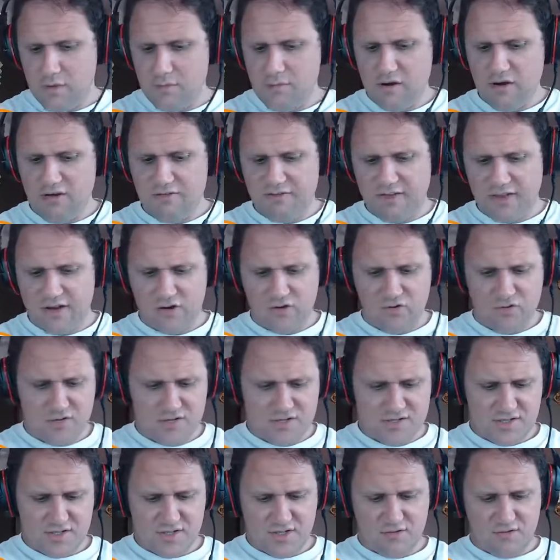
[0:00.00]
matter of fact,
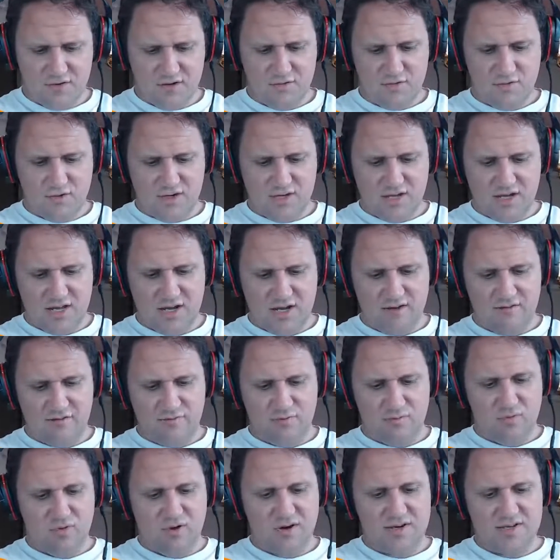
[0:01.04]
Grizzly Greenwood kind
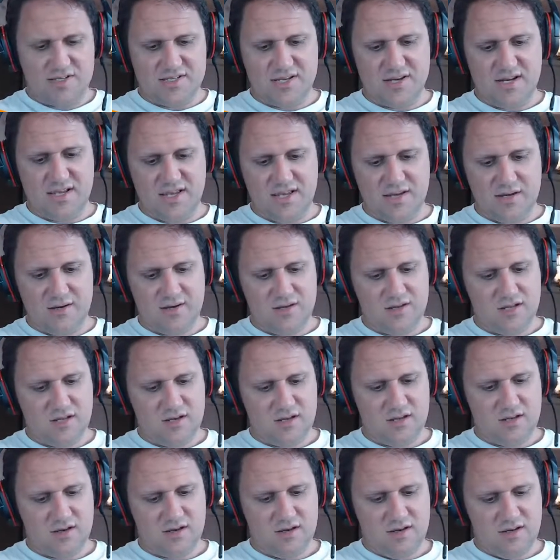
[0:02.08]
of brings it in,
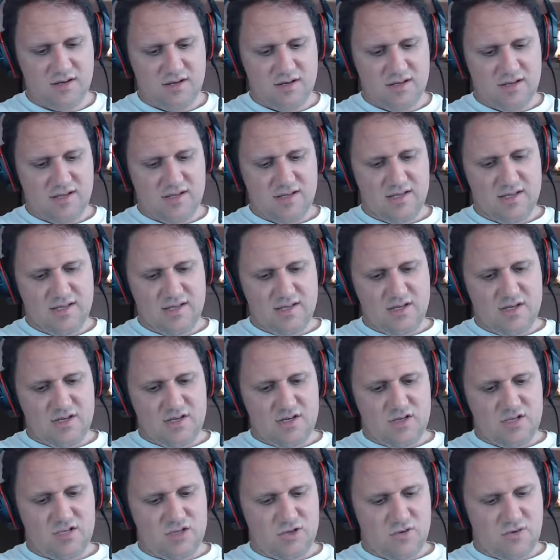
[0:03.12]
kind of
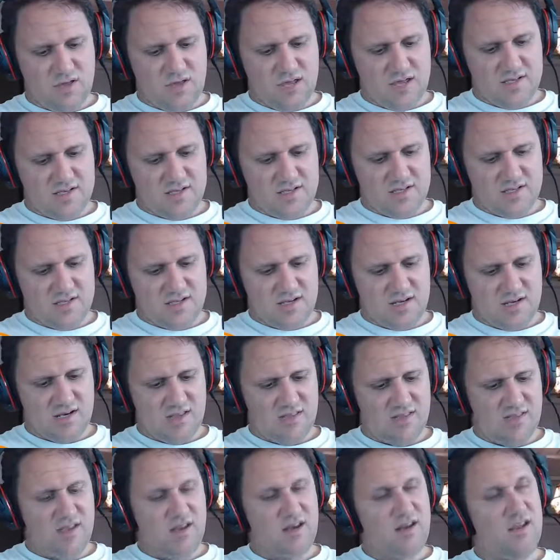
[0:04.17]
showcases it,
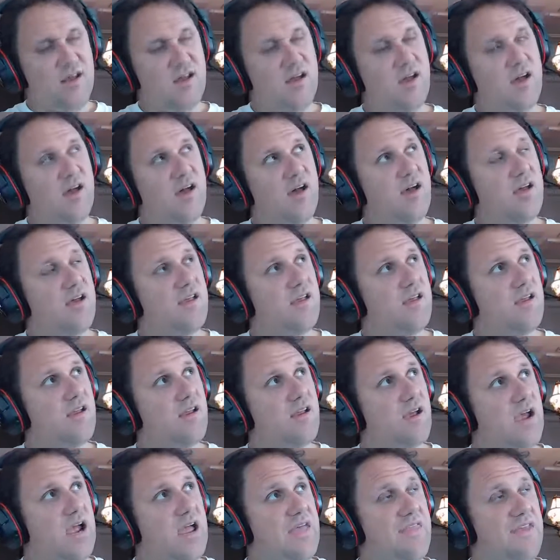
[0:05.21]
and then
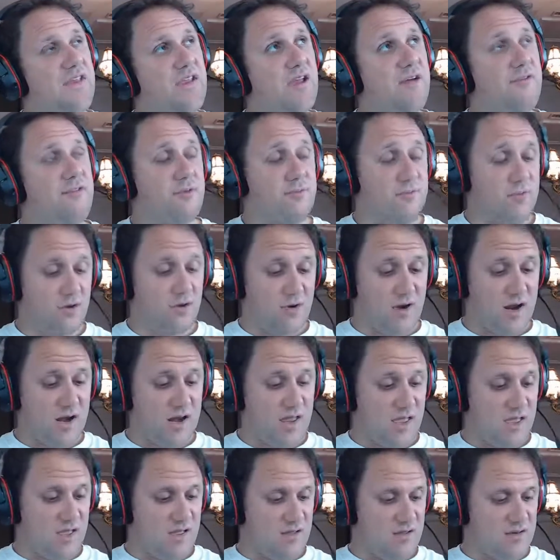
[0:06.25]
Governor
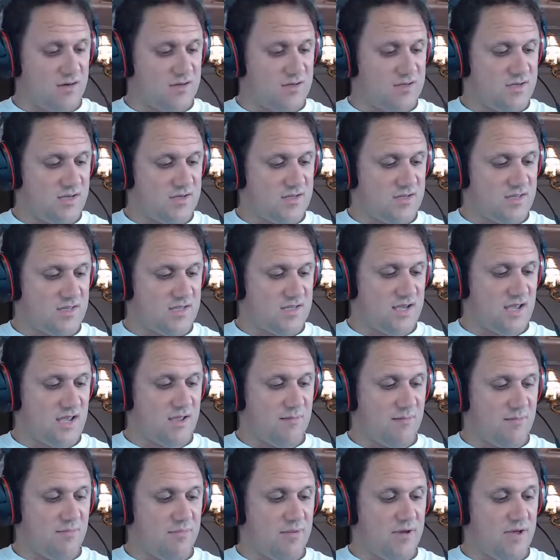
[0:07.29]
McGrady does the
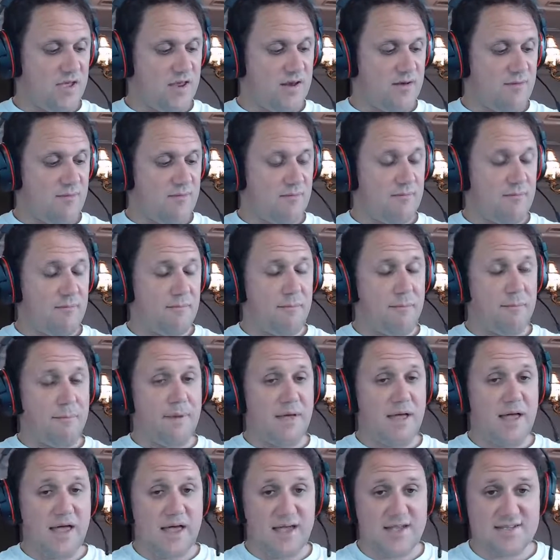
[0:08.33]
same. But
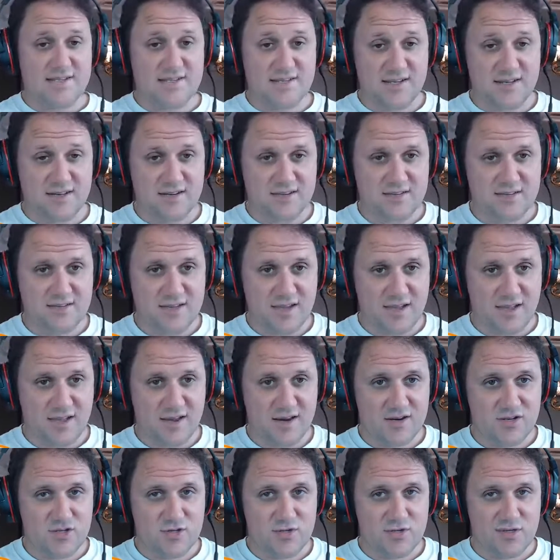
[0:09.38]
posses
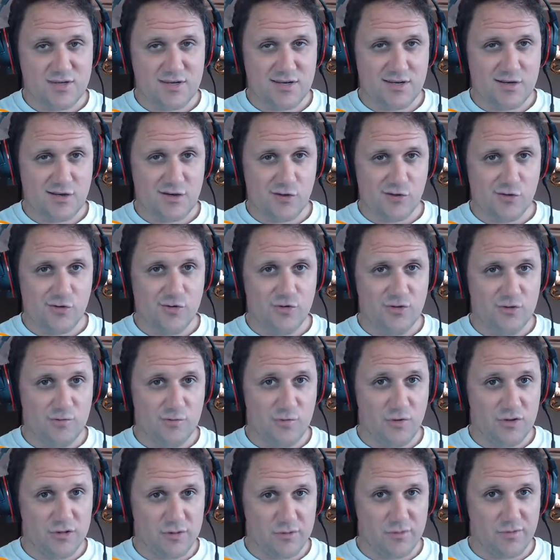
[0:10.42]
actually can include
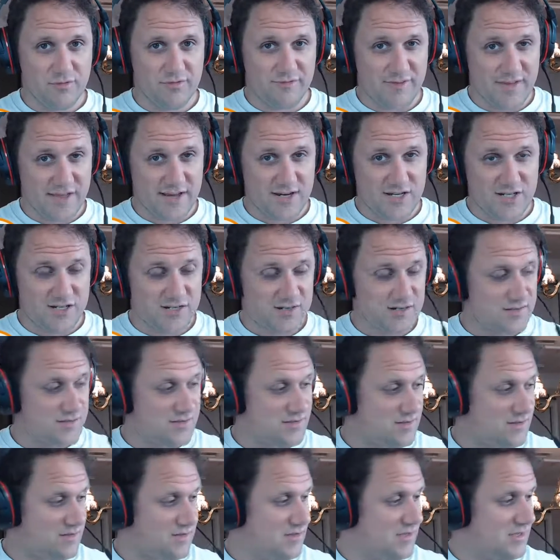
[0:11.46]
multiple
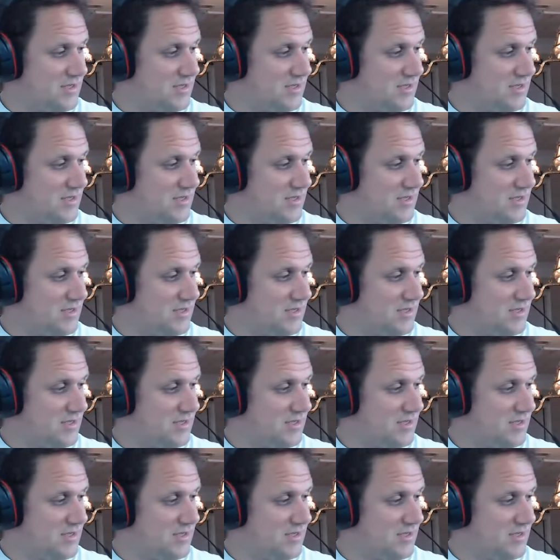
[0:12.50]
factions.